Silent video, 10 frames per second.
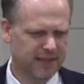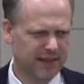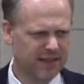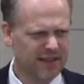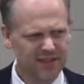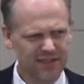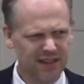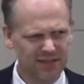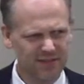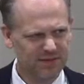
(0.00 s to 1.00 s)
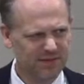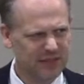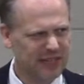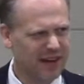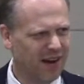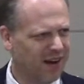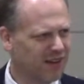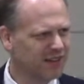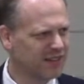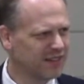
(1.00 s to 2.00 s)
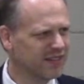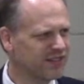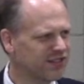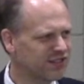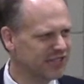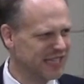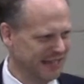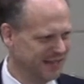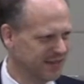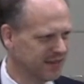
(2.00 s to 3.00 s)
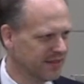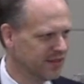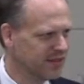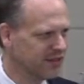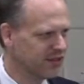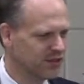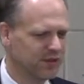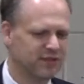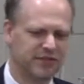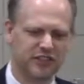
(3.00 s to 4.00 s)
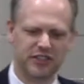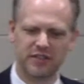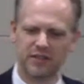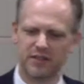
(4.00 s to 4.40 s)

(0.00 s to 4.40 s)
I think it's a very hard scene to envision.